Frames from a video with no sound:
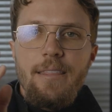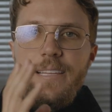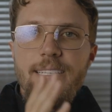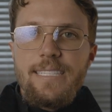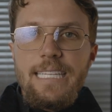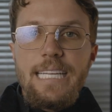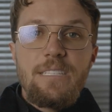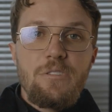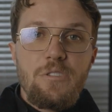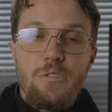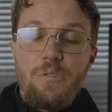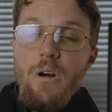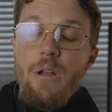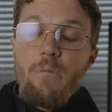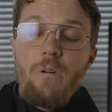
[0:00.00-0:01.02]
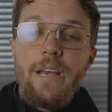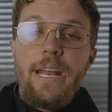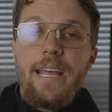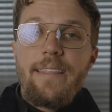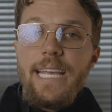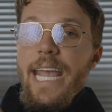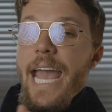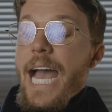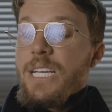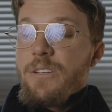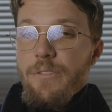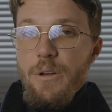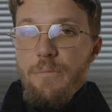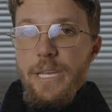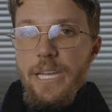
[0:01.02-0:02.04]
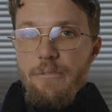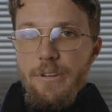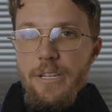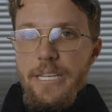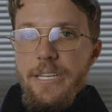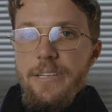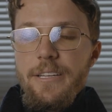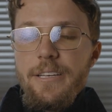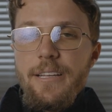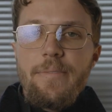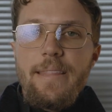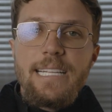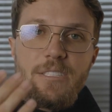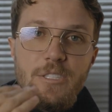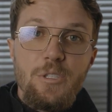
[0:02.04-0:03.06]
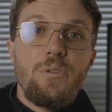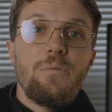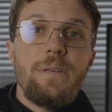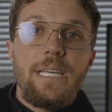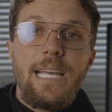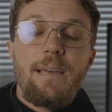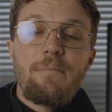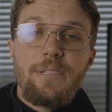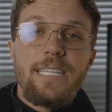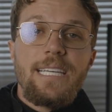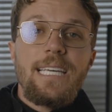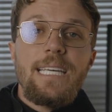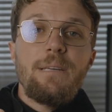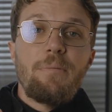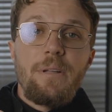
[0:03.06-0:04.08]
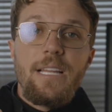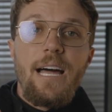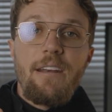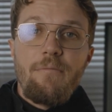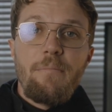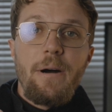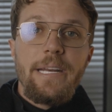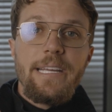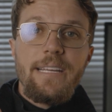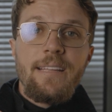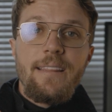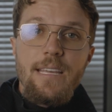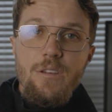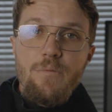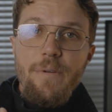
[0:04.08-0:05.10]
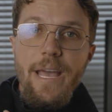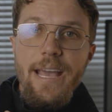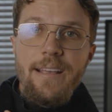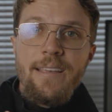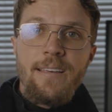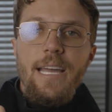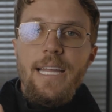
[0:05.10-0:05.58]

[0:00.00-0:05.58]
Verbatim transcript: This leads to, on one hand, the cash flow being really good. That's you being able to keep a lot of money that you make.